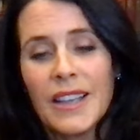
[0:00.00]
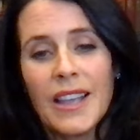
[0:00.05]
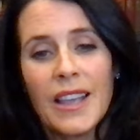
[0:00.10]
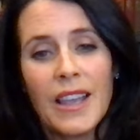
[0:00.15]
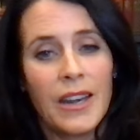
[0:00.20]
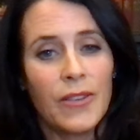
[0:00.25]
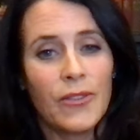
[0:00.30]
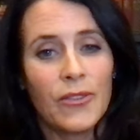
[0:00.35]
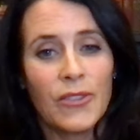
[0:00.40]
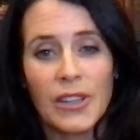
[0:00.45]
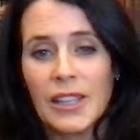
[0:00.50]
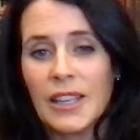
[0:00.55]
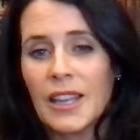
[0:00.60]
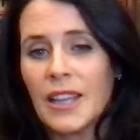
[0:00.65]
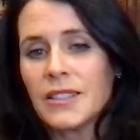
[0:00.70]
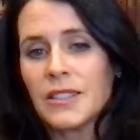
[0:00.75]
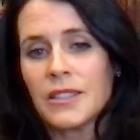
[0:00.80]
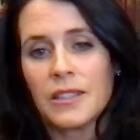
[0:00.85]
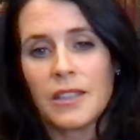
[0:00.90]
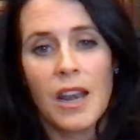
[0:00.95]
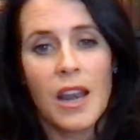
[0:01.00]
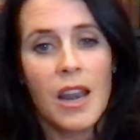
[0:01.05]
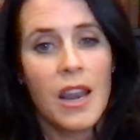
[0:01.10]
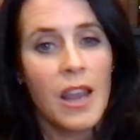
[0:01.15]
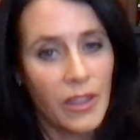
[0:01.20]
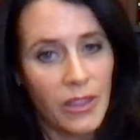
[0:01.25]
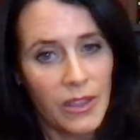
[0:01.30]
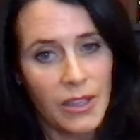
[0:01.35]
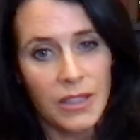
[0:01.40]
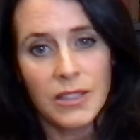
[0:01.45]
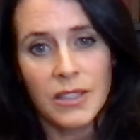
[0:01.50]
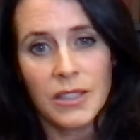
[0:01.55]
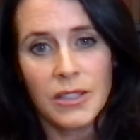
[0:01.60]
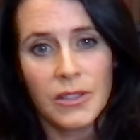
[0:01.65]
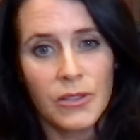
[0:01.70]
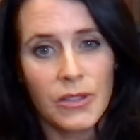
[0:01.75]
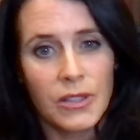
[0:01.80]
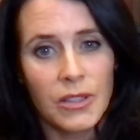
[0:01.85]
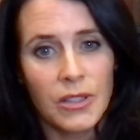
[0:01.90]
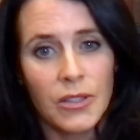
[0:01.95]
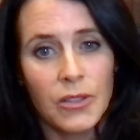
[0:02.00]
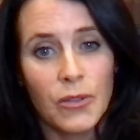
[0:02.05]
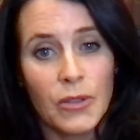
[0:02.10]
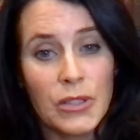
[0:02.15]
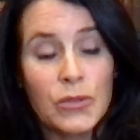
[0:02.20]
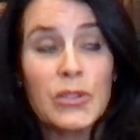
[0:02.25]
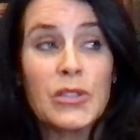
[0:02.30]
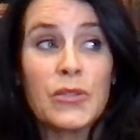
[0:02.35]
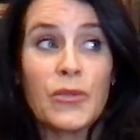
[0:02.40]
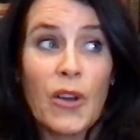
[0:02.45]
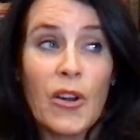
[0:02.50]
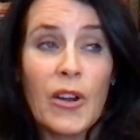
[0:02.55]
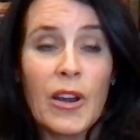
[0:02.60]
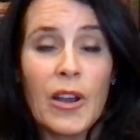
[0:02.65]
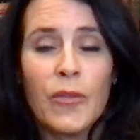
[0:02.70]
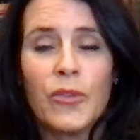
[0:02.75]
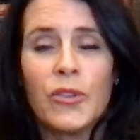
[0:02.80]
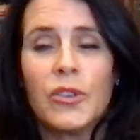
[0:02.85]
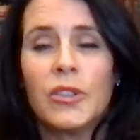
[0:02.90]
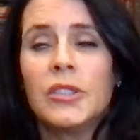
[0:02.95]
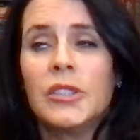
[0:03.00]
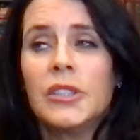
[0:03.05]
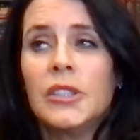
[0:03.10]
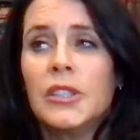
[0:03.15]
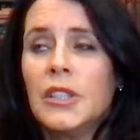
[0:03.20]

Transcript: and it really has nothing to do with you, which was very helpful.